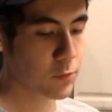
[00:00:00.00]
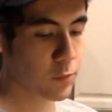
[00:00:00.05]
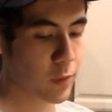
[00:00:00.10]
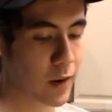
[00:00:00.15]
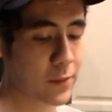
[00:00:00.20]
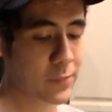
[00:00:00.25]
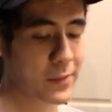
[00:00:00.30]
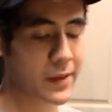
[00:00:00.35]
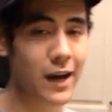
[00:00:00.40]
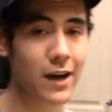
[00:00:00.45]

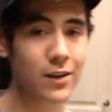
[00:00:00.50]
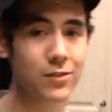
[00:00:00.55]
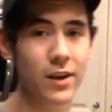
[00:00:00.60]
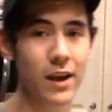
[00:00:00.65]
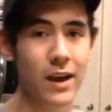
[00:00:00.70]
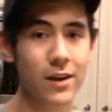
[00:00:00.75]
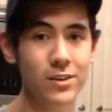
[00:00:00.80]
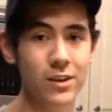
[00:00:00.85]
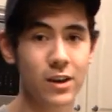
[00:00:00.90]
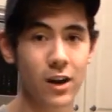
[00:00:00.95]
why we have to
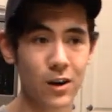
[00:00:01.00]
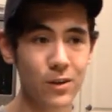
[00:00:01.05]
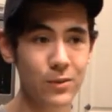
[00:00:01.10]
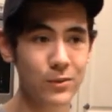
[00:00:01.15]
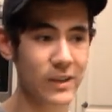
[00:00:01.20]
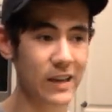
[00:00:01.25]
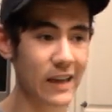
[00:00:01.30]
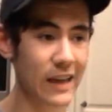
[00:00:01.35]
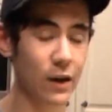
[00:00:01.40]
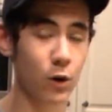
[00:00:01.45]
have the
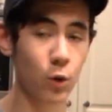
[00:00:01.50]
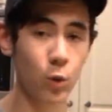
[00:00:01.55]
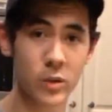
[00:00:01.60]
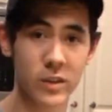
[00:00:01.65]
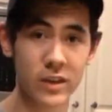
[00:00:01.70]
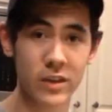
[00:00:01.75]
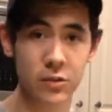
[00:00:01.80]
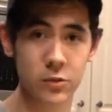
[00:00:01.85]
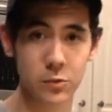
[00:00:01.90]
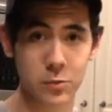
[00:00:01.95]
oven at
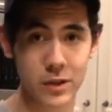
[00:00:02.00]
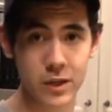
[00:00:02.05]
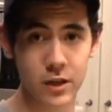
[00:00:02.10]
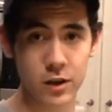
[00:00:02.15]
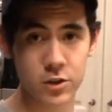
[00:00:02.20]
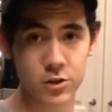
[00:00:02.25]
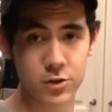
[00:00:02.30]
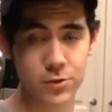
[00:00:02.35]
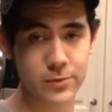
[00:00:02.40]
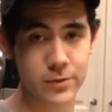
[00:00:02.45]
only
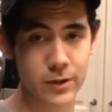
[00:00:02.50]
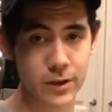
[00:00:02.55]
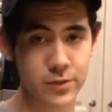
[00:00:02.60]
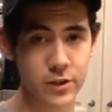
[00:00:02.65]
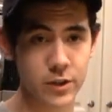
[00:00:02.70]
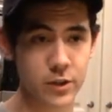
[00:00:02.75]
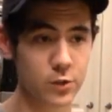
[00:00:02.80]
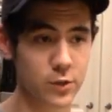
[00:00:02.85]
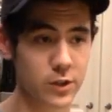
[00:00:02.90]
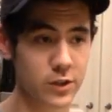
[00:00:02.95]

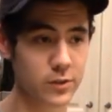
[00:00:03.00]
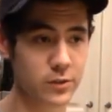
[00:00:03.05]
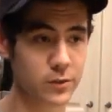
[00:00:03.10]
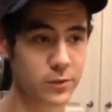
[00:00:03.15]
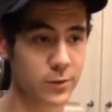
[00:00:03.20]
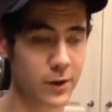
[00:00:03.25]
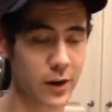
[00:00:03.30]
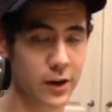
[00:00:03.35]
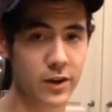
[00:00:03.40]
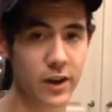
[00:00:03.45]
350 degrees
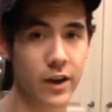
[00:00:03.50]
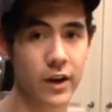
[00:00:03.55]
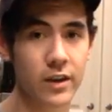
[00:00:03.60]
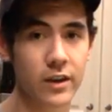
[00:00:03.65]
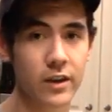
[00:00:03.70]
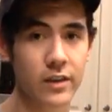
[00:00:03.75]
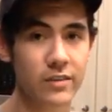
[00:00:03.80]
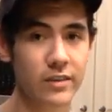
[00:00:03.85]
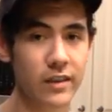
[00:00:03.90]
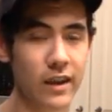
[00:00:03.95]
Fahrenheit
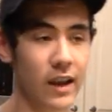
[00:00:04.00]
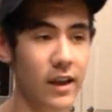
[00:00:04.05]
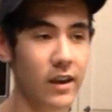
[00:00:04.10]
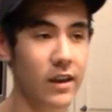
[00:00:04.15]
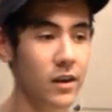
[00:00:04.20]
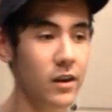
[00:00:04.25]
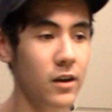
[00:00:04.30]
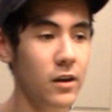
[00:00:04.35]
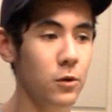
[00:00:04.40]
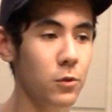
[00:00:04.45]
is that
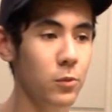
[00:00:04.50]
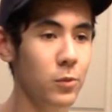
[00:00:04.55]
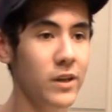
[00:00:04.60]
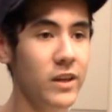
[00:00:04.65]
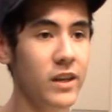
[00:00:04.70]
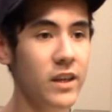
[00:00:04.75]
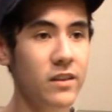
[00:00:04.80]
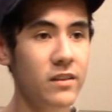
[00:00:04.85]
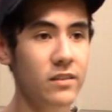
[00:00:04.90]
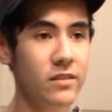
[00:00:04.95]
we
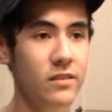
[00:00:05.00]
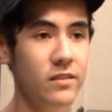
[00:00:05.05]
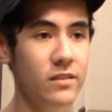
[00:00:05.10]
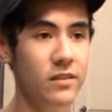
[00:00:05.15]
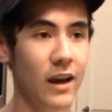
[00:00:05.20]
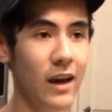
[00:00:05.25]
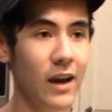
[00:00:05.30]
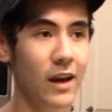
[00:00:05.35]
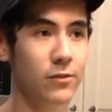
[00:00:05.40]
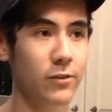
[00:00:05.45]
need to
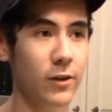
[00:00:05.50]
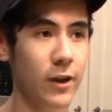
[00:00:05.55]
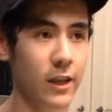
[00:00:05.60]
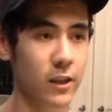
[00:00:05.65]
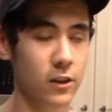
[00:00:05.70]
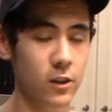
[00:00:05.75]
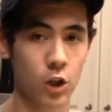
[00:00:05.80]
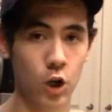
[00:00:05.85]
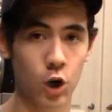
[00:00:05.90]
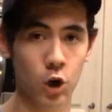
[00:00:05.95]
have a
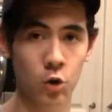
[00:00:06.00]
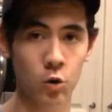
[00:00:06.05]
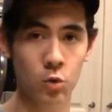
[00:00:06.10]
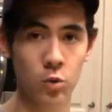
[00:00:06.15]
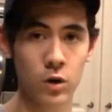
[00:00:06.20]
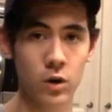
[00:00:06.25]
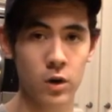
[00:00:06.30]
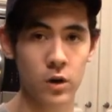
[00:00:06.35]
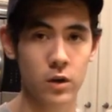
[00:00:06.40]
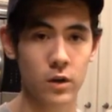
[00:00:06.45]
low
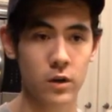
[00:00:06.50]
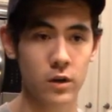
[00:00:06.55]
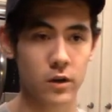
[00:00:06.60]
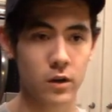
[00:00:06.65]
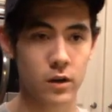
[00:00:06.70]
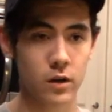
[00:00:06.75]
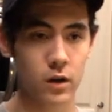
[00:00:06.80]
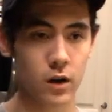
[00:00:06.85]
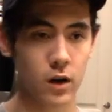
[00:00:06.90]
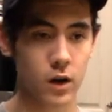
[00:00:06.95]

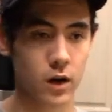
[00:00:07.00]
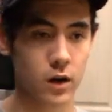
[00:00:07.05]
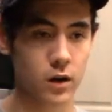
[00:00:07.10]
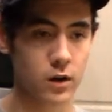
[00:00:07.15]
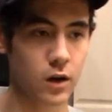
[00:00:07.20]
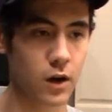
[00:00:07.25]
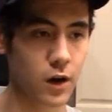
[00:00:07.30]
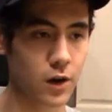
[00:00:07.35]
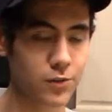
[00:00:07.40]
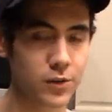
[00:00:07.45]

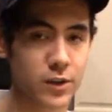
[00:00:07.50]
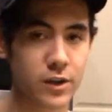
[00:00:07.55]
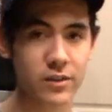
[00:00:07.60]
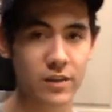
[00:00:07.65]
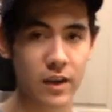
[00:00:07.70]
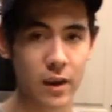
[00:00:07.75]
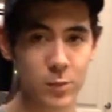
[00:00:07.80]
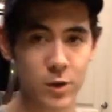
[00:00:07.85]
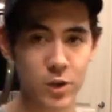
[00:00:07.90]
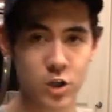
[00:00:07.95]
oven
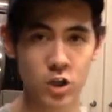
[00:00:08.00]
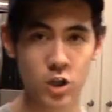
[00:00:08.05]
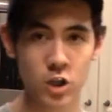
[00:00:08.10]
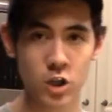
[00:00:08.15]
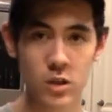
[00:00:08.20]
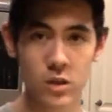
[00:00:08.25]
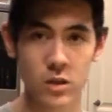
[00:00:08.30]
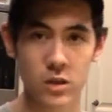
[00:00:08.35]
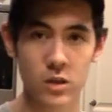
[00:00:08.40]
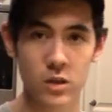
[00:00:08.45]
temperature